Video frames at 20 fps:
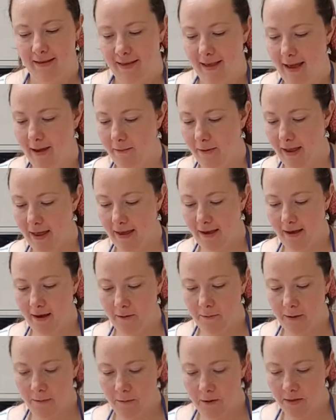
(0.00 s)
There we
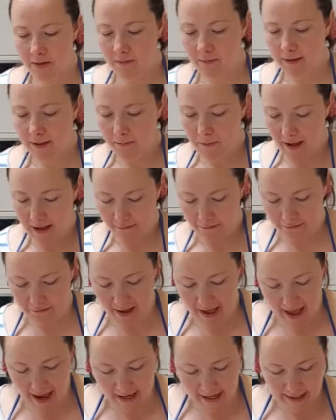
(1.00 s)
go. We want them to be
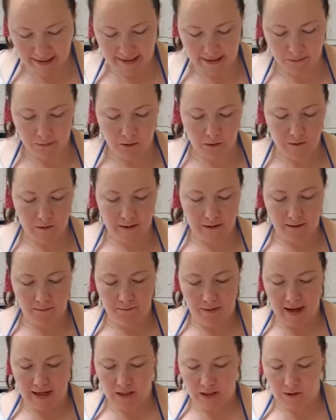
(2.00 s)
fairly small,
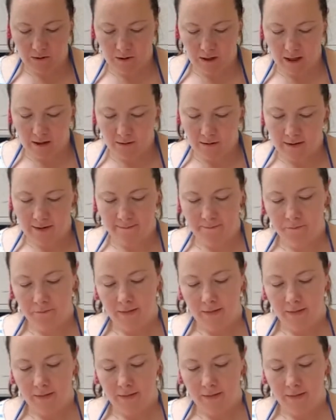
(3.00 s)
so make sure you